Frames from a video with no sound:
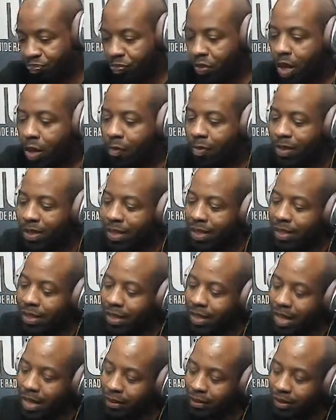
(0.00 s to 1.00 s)
I mean, and then
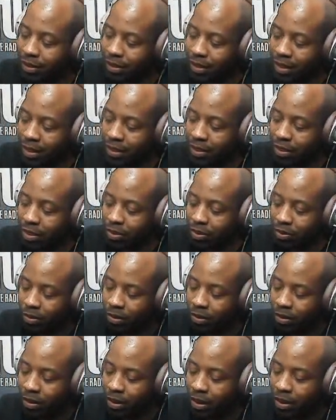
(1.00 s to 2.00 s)
that's the thing though.
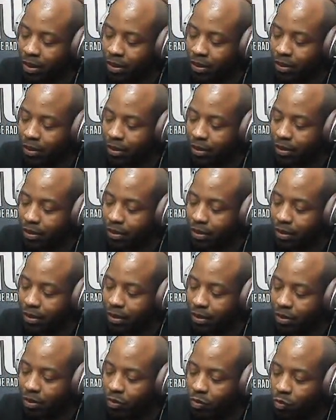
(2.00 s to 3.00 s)
It's like,
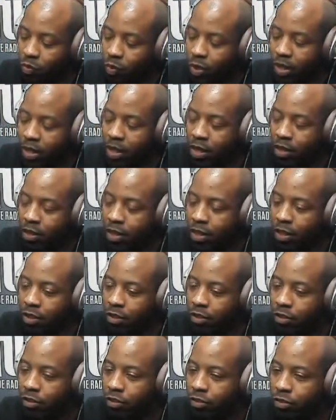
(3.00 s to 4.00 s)
when are they
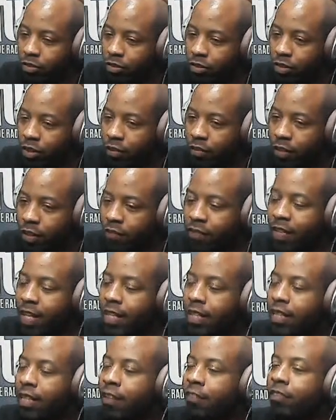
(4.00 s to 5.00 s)
gonna if
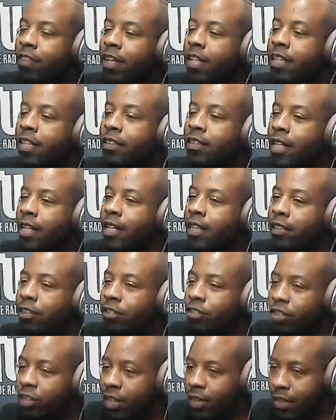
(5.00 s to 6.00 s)
they decided to
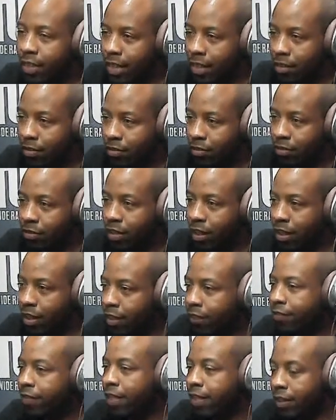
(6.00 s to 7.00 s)
shut down? Okay,
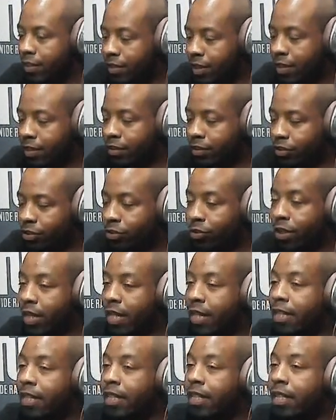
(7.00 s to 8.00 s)
if they decided to do that,
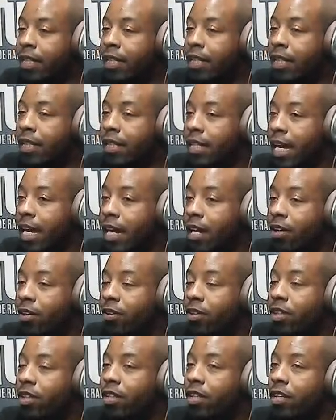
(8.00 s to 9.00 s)
now
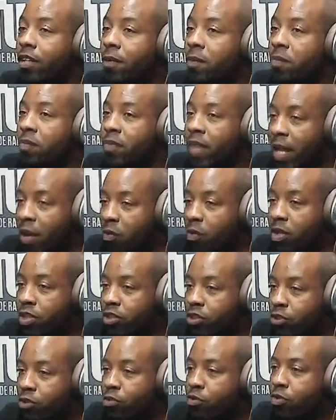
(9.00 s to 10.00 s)
they would
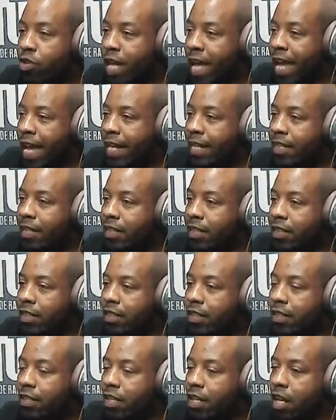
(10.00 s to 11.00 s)
do that
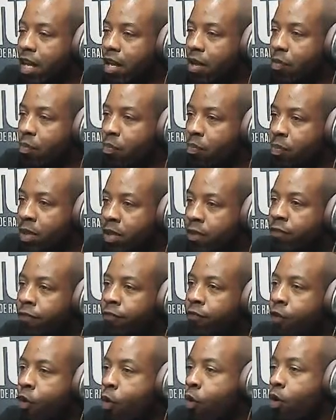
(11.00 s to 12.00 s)

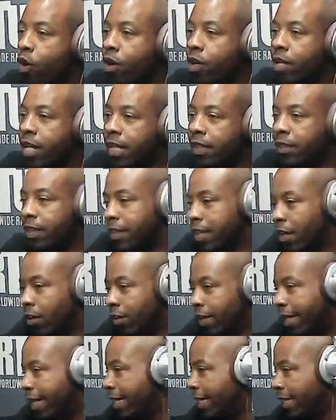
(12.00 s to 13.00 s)
before they send out
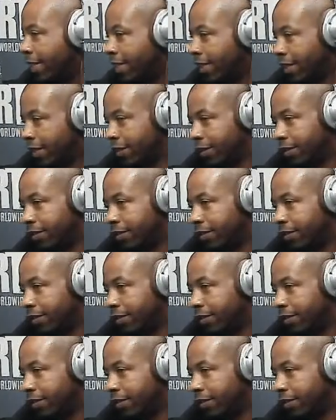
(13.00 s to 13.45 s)
anything.